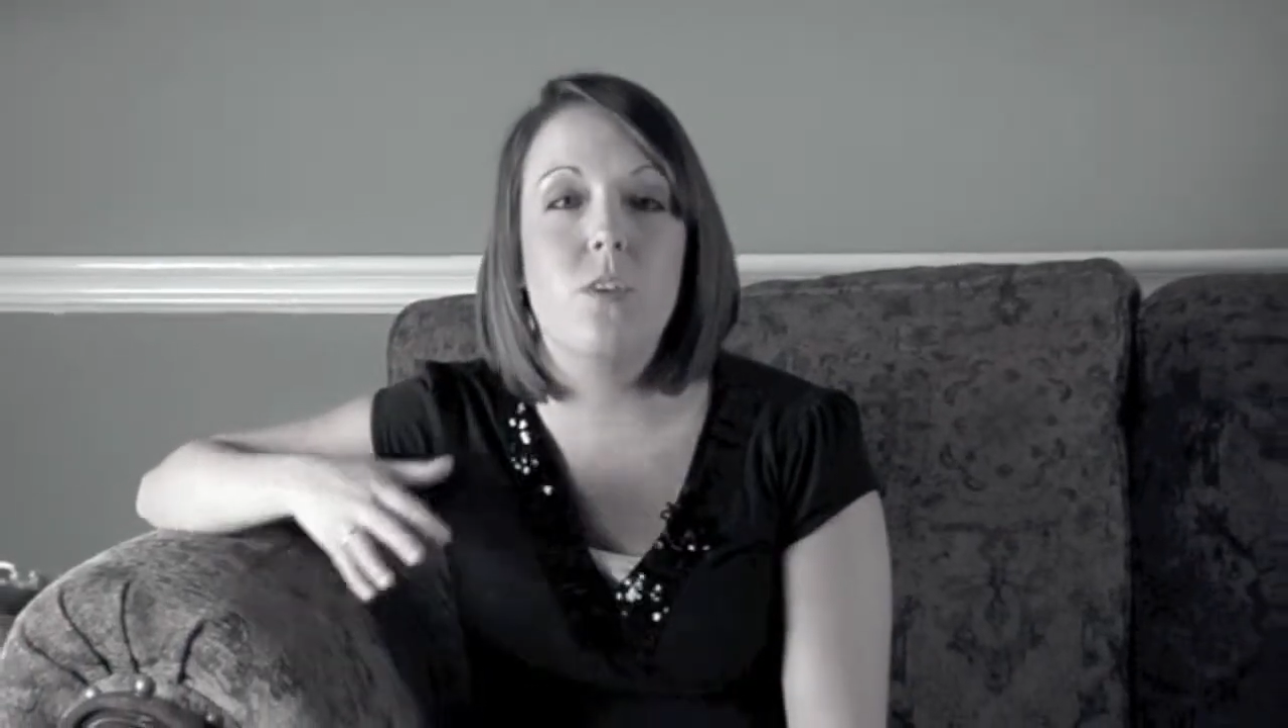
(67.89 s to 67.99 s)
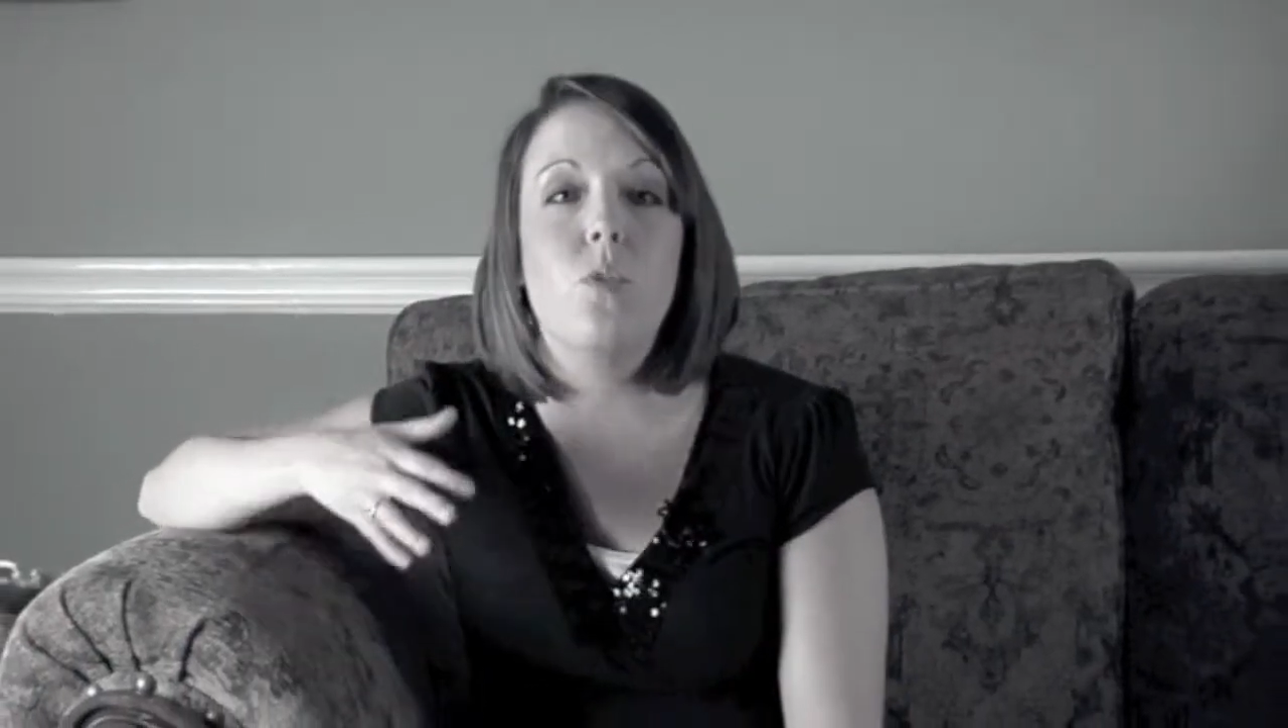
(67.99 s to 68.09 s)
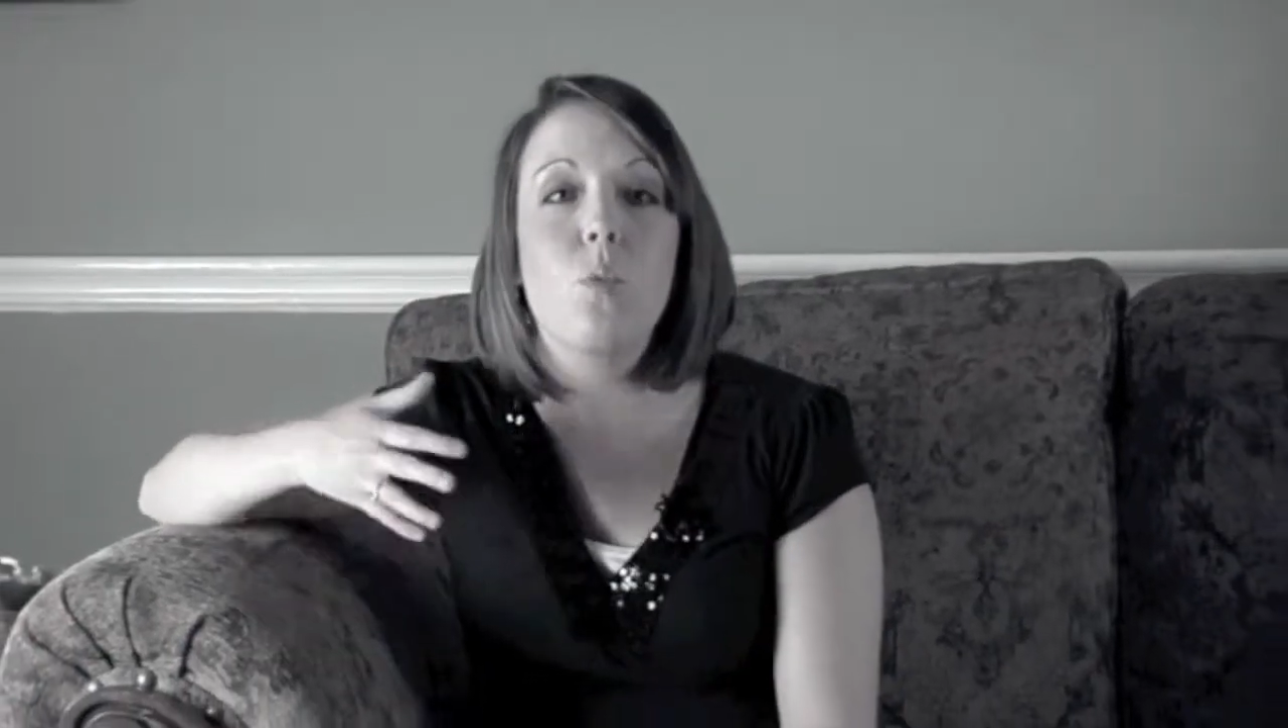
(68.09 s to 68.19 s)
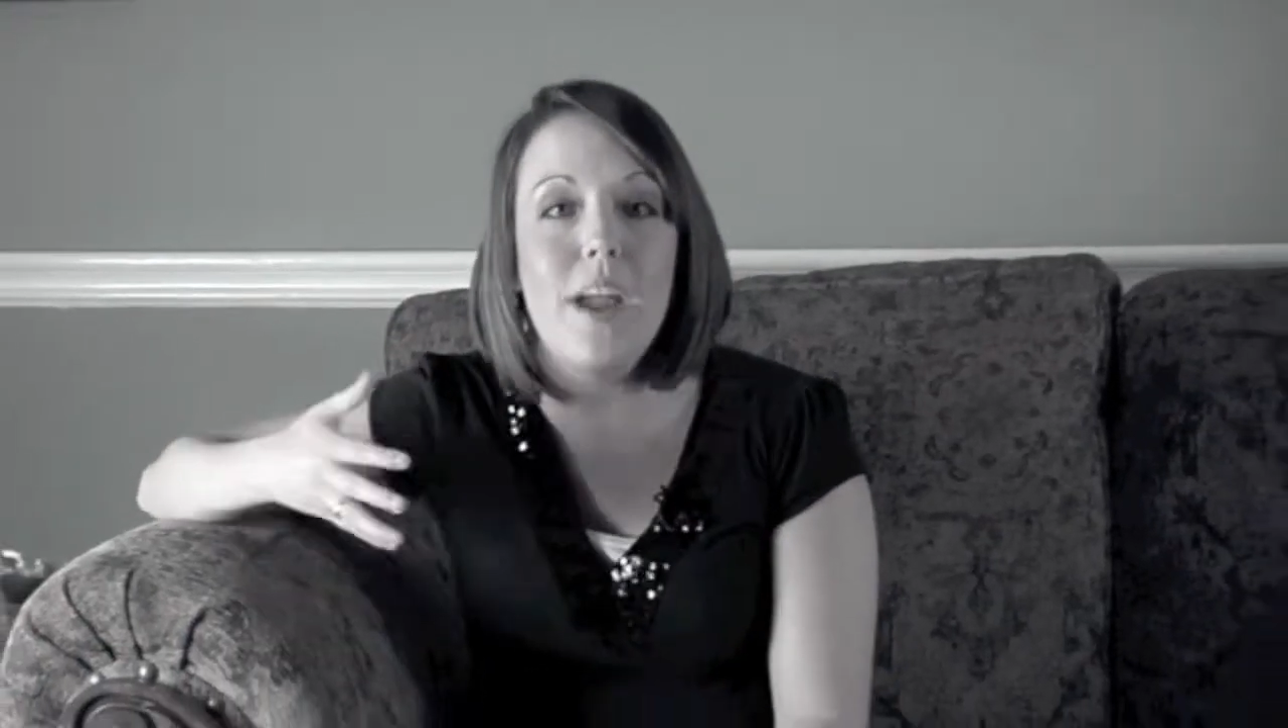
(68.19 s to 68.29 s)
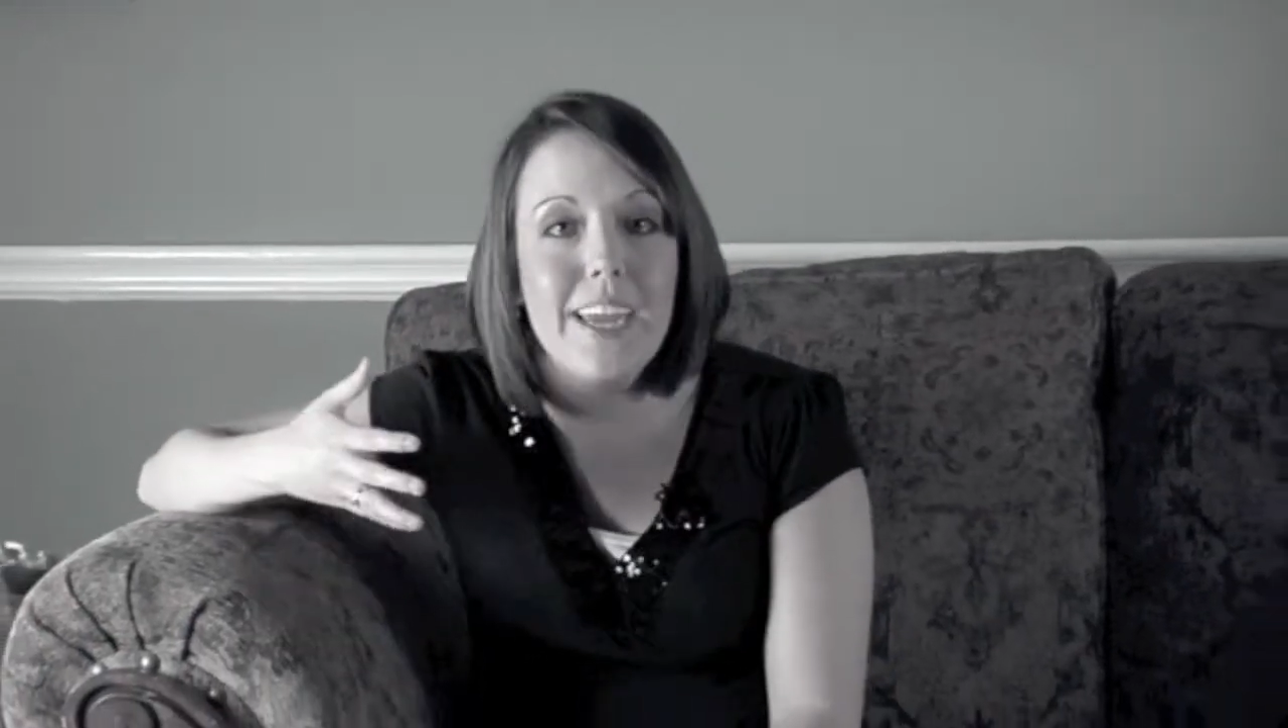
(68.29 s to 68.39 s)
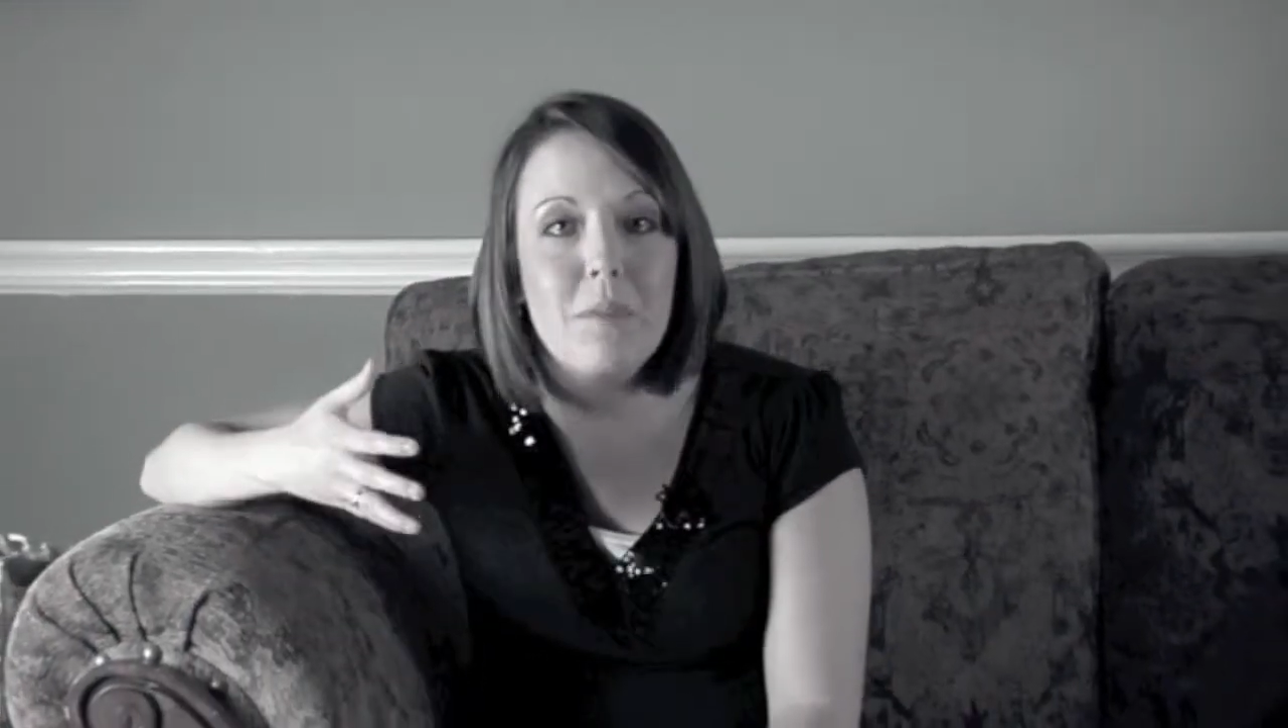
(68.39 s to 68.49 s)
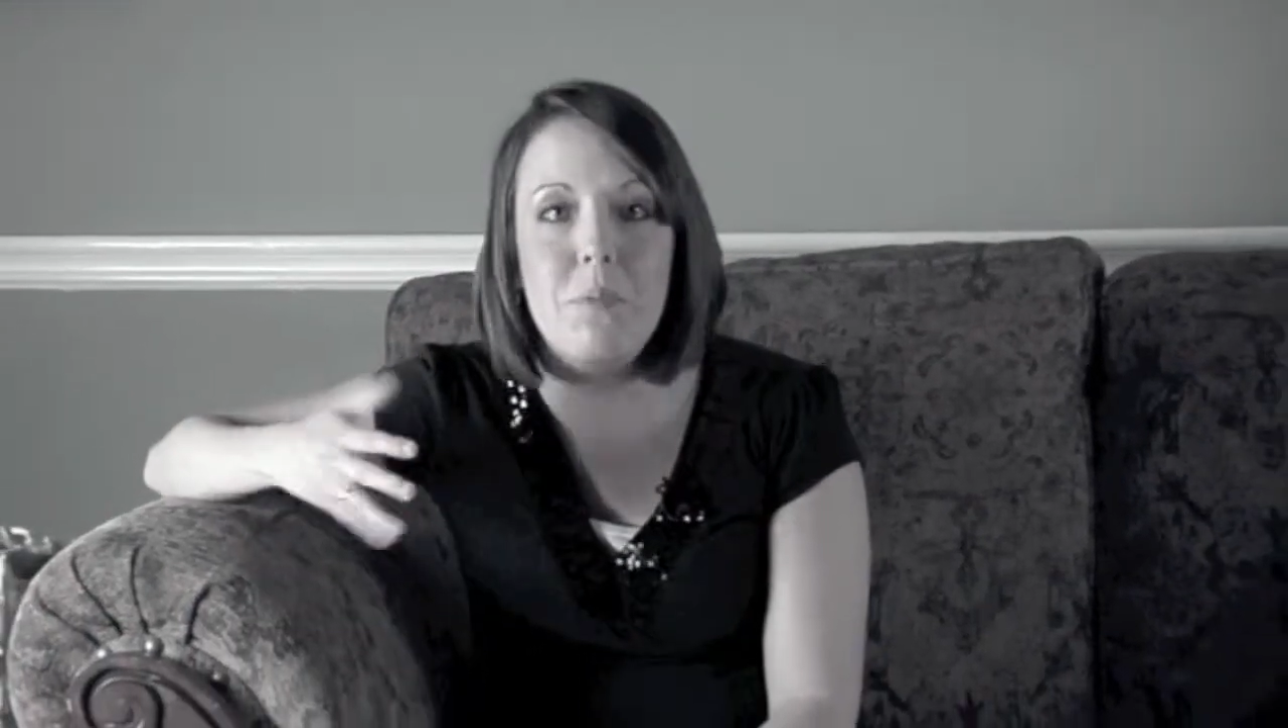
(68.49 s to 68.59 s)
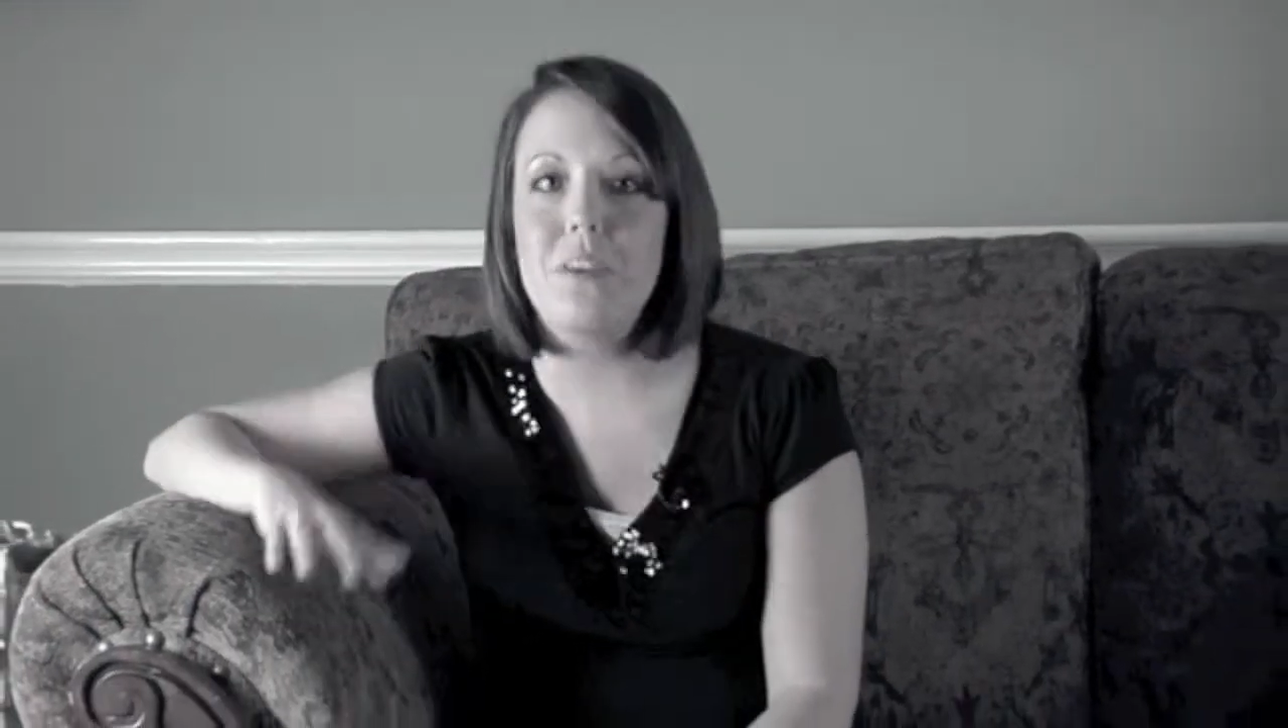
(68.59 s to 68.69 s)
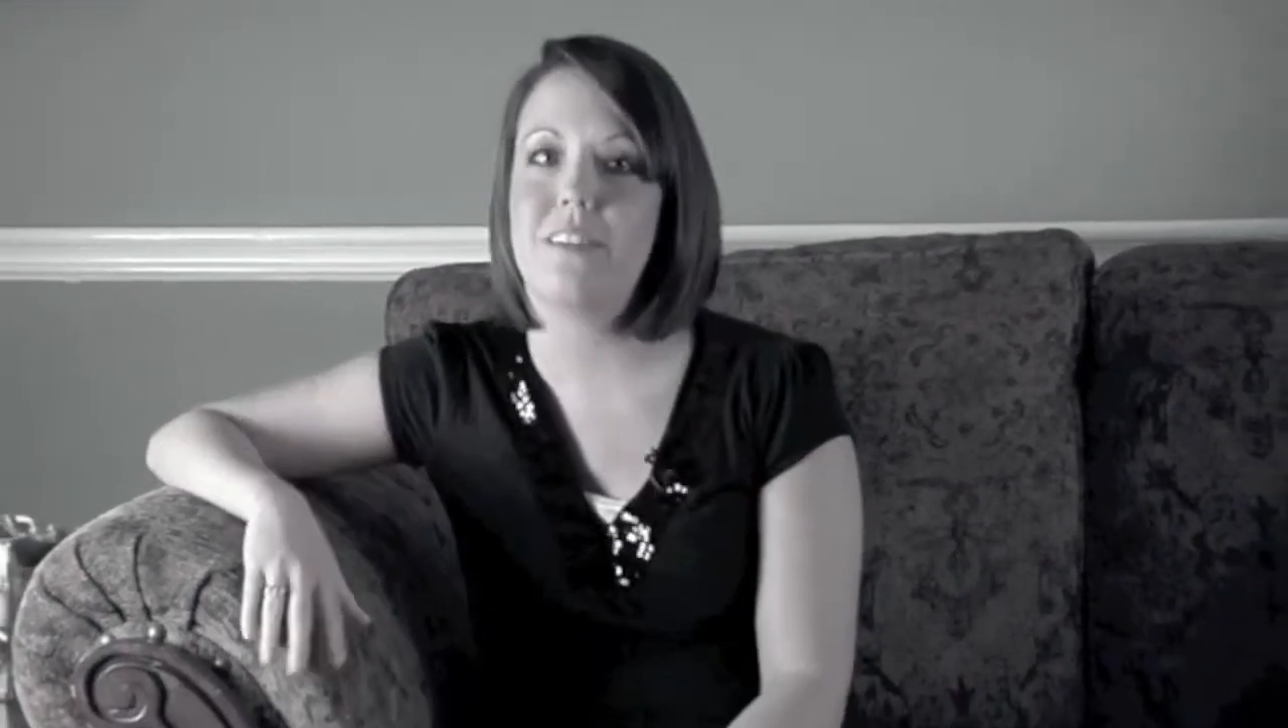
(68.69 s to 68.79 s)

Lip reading: great book